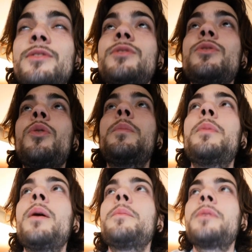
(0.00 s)
so
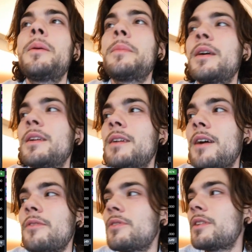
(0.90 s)
pumped up, man.
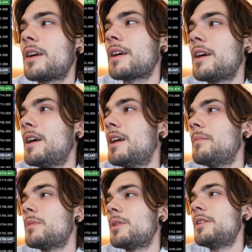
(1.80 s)
I feel like
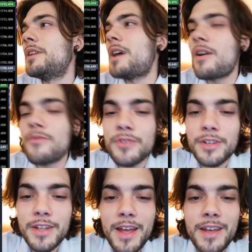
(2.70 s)
nearly every
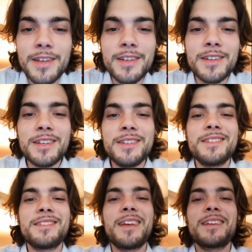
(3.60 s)
day
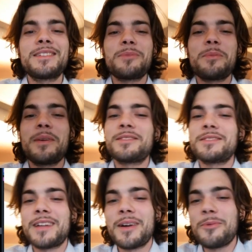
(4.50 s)
he texts me
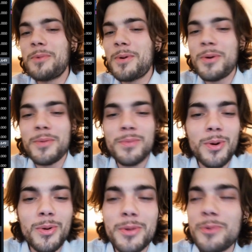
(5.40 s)
message like, whoa
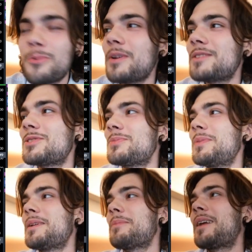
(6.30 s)
bro, the rich
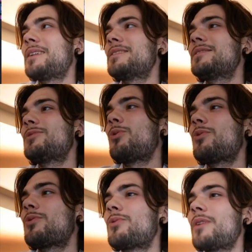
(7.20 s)
split, man, it's so
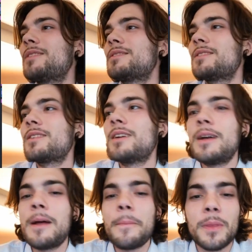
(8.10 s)
crazy,
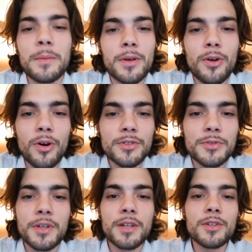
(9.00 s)
because
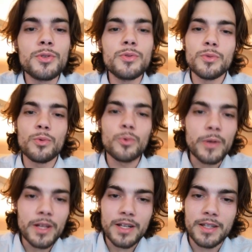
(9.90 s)
you can do
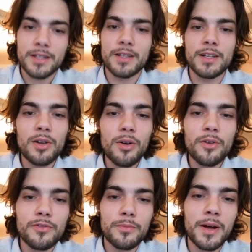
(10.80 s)
really a
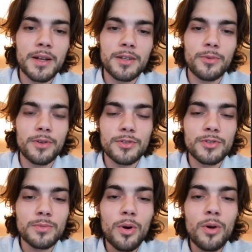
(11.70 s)
lot of money with a
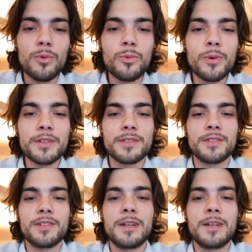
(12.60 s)
small risk.